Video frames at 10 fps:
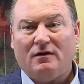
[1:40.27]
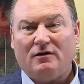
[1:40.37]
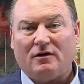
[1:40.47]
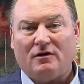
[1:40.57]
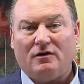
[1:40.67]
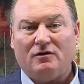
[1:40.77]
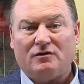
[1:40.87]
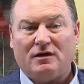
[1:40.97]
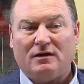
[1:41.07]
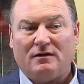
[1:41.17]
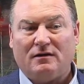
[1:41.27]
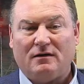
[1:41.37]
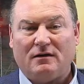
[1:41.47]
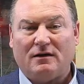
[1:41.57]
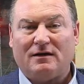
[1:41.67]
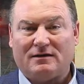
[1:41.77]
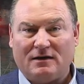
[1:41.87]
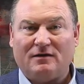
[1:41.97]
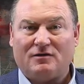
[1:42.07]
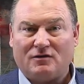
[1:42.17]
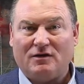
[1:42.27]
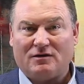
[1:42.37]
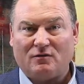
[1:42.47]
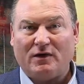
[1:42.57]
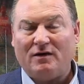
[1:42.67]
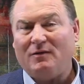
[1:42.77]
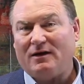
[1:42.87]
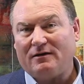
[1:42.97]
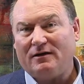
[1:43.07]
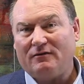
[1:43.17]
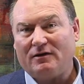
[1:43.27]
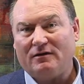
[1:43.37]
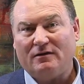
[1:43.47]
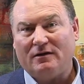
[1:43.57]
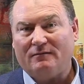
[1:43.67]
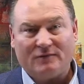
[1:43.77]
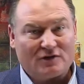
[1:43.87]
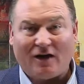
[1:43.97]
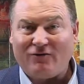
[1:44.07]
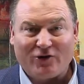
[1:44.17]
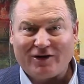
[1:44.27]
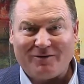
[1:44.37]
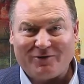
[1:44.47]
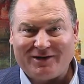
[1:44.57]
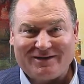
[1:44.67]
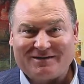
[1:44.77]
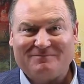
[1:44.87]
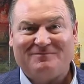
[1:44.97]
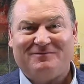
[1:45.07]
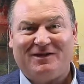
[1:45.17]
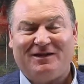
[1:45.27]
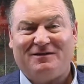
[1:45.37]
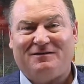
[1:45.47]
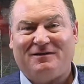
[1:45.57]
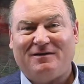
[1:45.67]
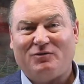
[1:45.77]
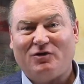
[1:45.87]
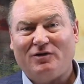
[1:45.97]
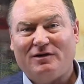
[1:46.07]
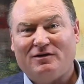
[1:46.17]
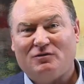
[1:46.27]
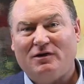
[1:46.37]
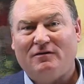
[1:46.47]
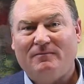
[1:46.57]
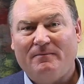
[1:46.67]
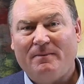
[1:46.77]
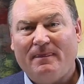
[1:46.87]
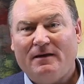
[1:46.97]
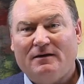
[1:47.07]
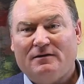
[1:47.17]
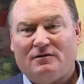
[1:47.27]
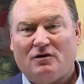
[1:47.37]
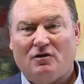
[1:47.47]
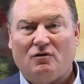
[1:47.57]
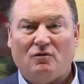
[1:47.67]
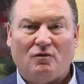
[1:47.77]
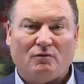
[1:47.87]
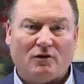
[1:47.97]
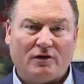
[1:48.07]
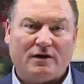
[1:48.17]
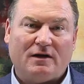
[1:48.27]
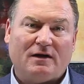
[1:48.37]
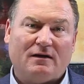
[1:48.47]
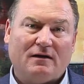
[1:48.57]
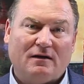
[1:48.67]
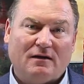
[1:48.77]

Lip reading: are using this industry as a way to make a living. Software companies like ProLink as well. So when we're looking at